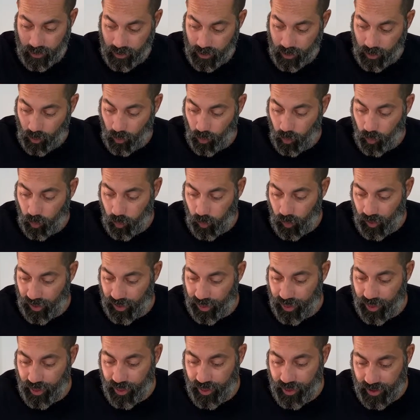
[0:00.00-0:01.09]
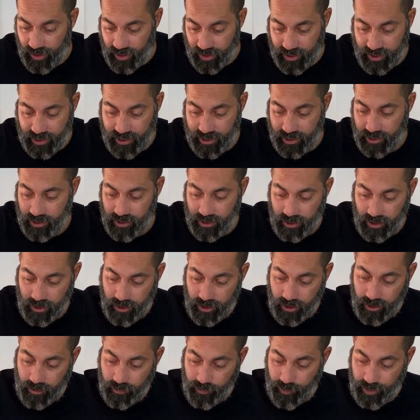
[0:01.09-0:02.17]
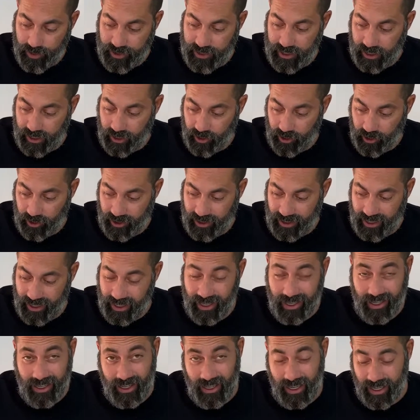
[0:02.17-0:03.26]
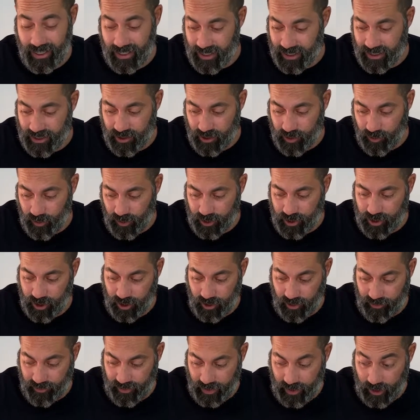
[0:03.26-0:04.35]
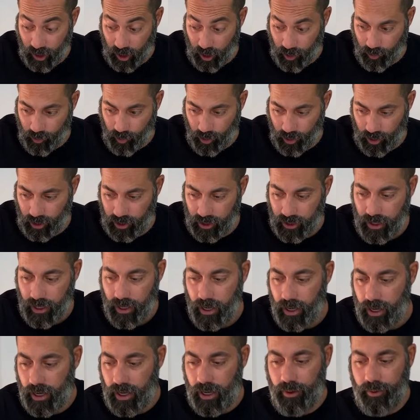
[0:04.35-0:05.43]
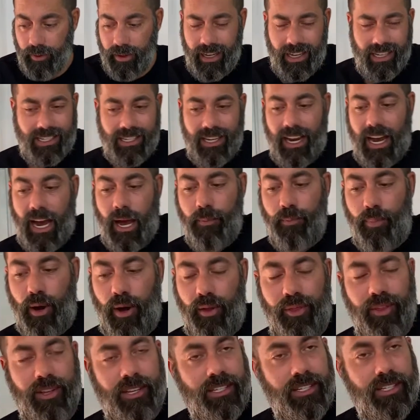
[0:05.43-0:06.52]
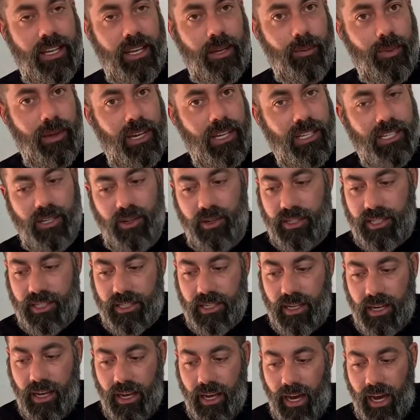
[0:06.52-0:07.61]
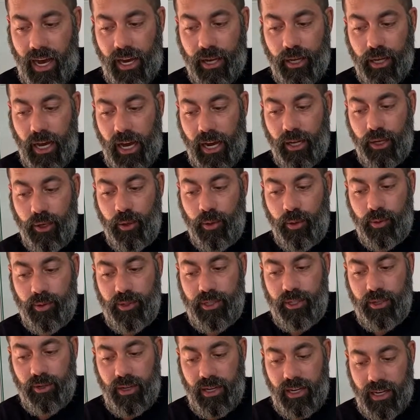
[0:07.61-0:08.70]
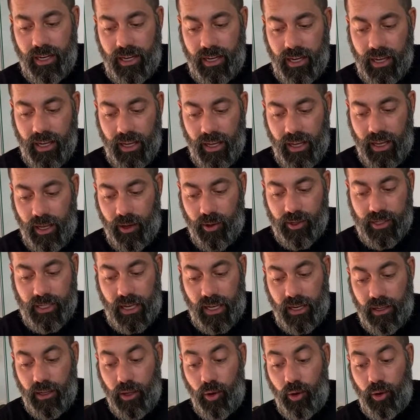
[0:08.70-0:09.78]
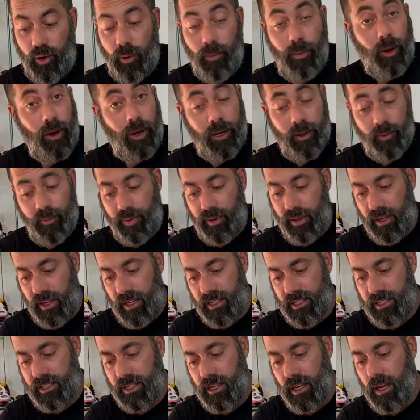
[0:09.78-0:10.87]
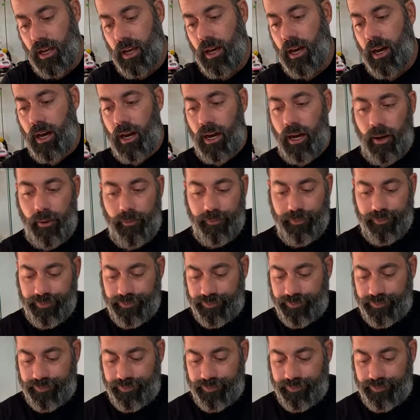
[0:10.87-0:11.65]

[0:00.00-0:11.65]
with this particular kit, and I didn't do much of any homework. Like I said, I bought this thing because I knew it was unique. It was on local marketplace, and